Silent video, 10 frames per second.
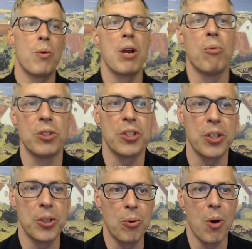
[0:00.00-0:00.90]
we will
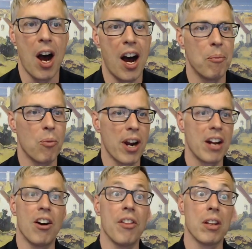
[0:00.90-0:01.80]
do what I
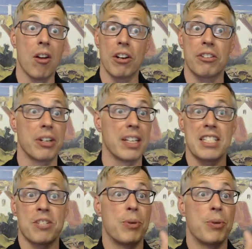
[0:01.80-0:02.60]
call the laundry list,